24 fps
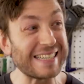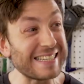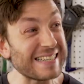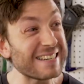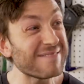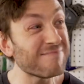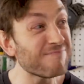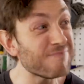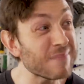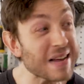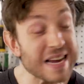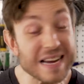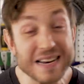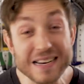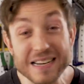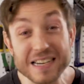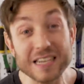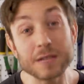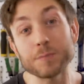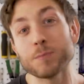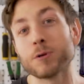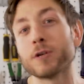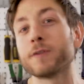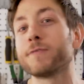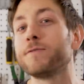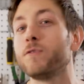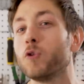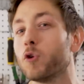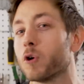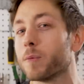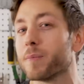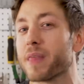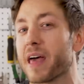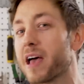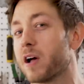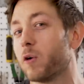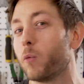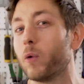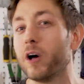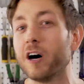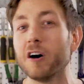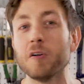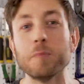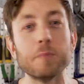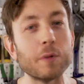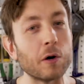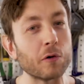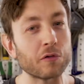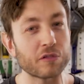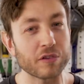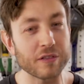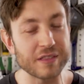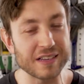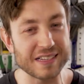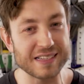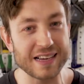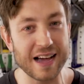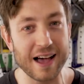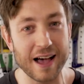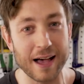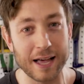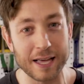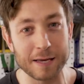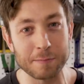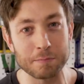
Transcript: and it may not perform that well most of the time